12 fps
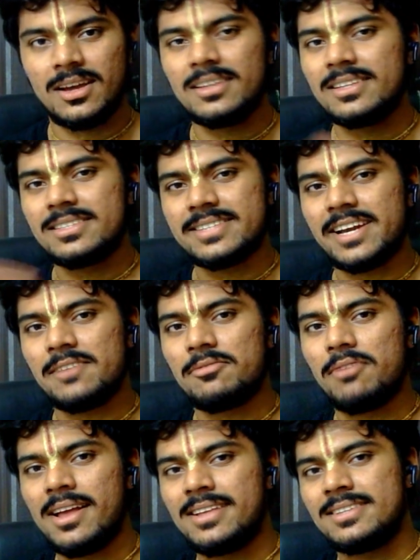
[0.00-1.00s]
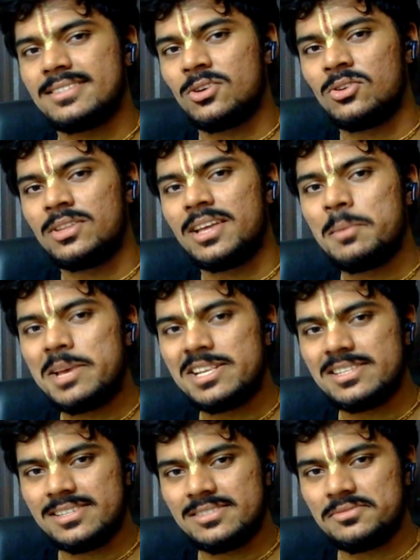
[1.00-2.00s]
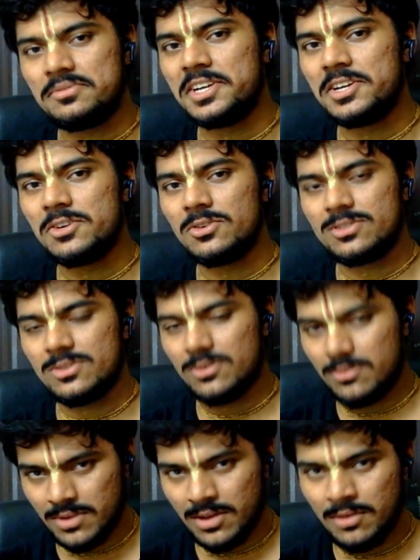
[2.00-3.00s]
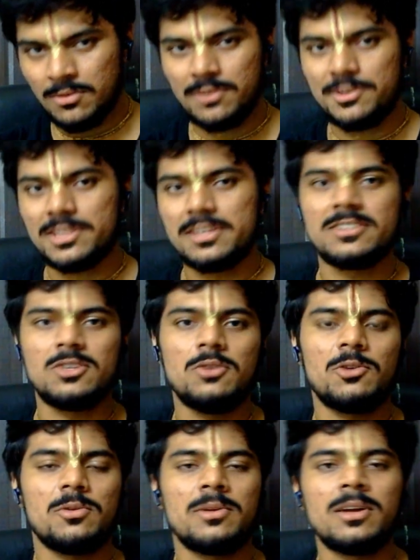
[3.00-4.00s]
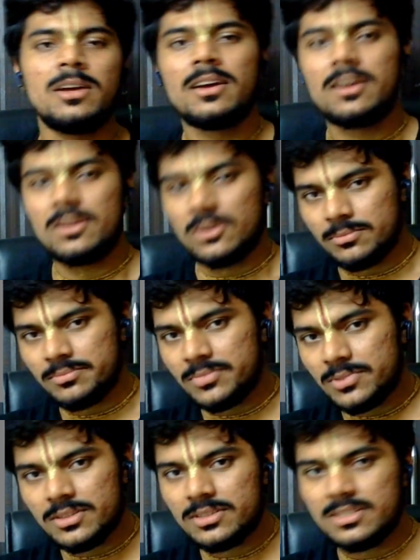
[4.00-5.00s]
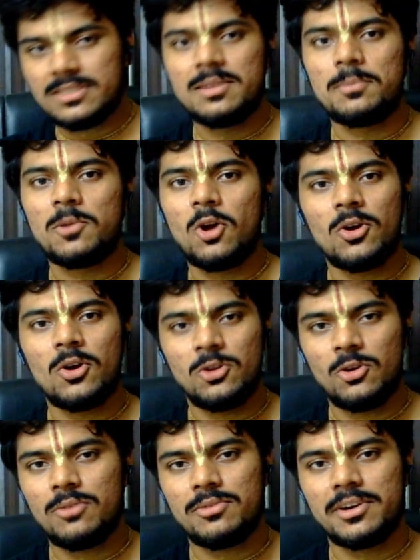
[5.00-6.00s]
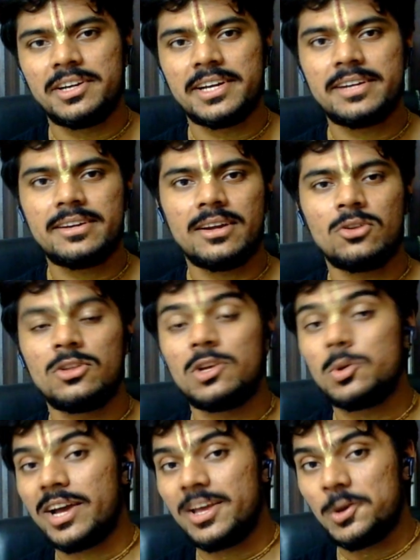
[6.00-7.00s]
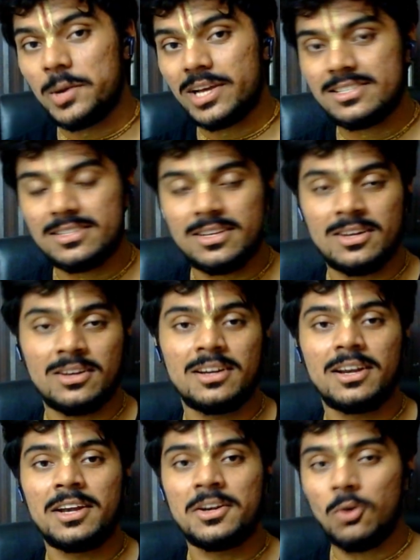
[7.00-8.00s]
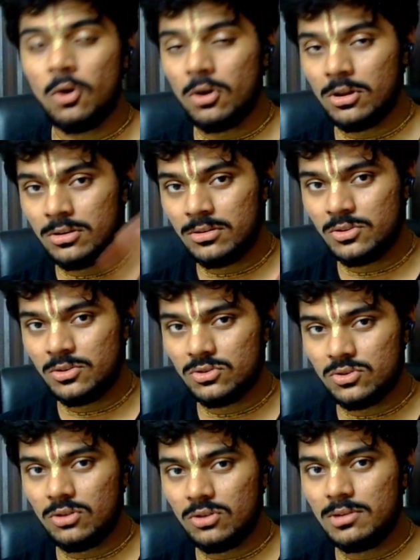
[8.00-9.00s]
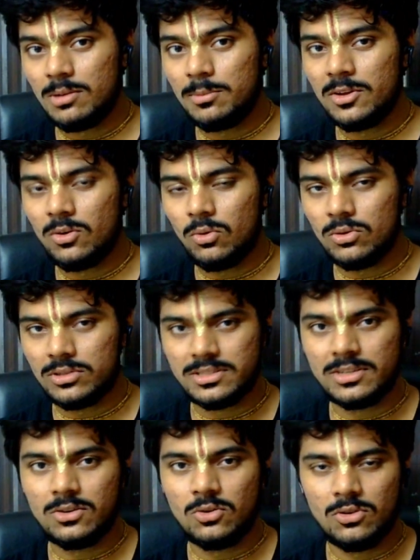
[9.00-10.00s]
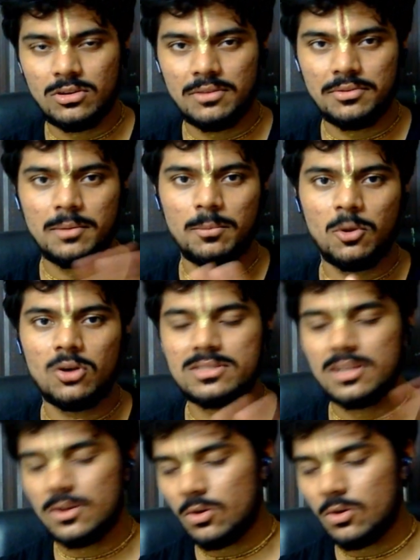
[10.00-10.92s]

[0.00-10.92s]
The static files or the images, videos, or whatever things you want to just deploy on your front end or the UI UX. It all those all will be hosted onto different pods, and